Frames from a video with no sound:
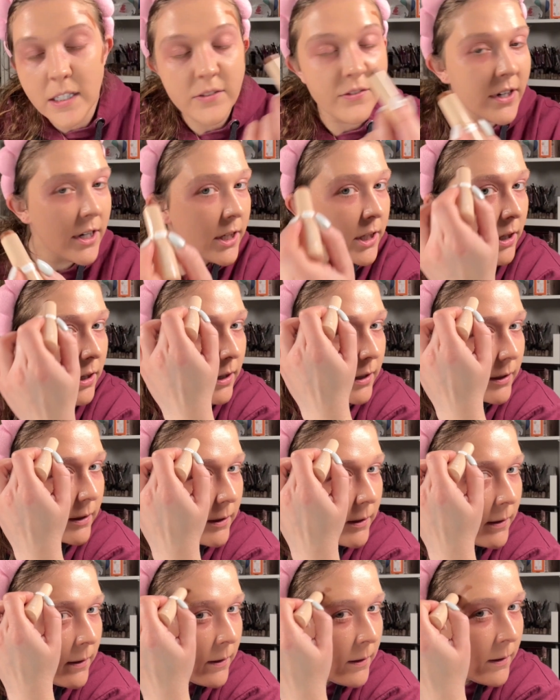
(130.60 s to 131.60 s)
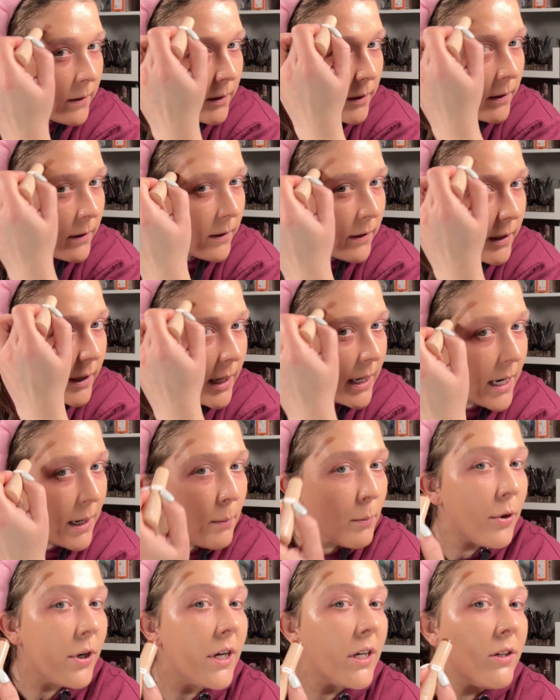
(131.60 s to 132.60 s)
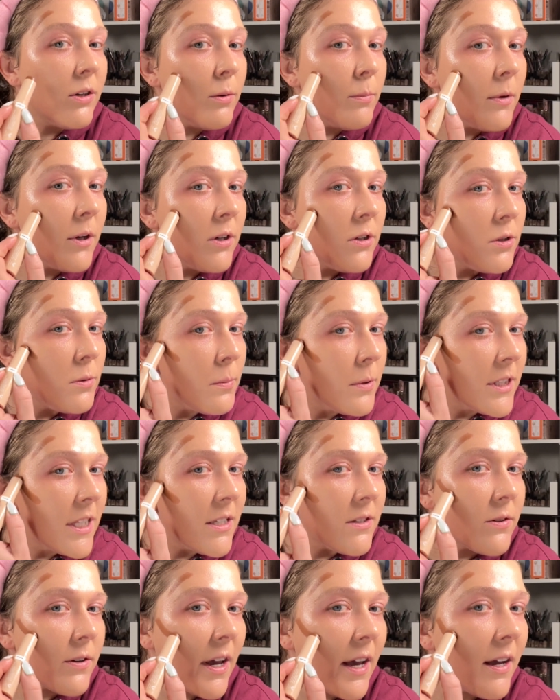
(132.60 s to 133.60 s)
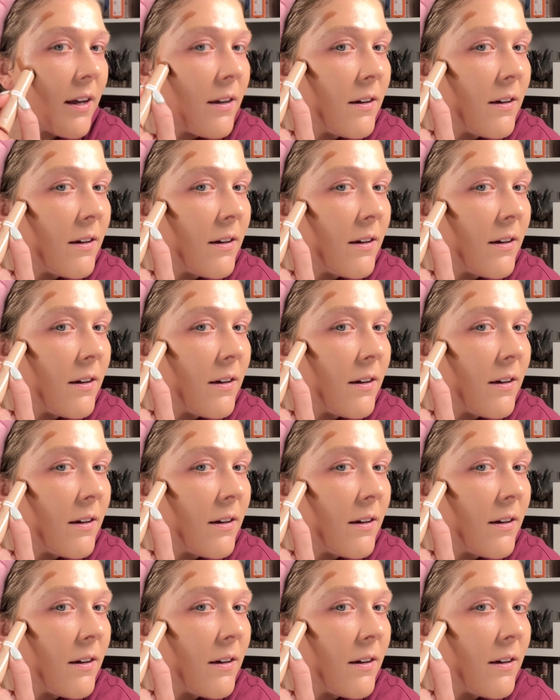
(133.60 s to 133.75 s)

very dark, and I'm putting too much, but that's okay.